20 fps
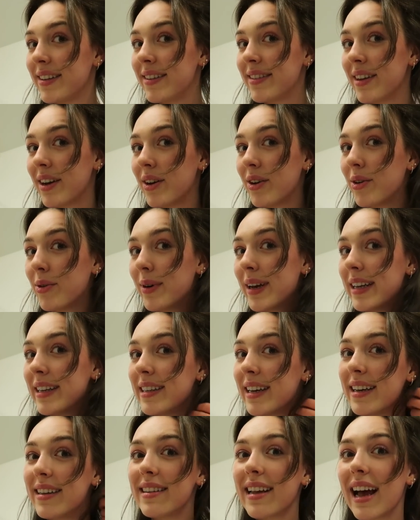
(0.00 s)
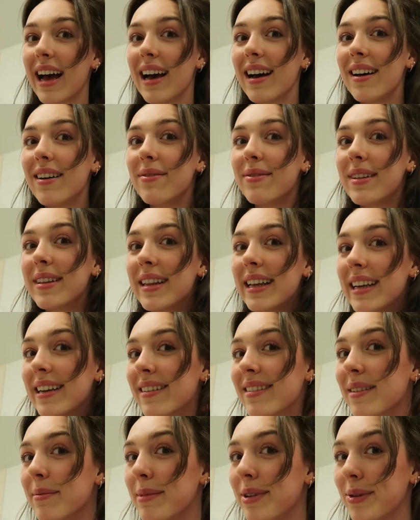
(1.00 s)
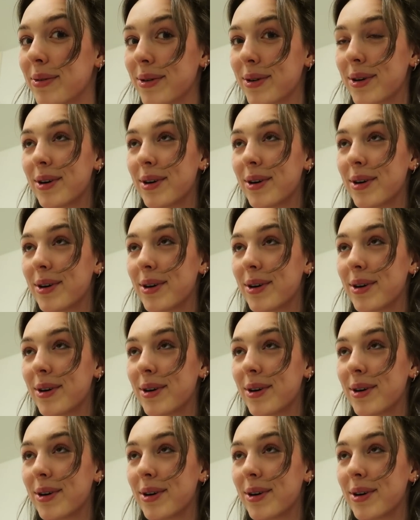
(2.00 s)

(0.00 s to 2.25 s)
so it does have like some little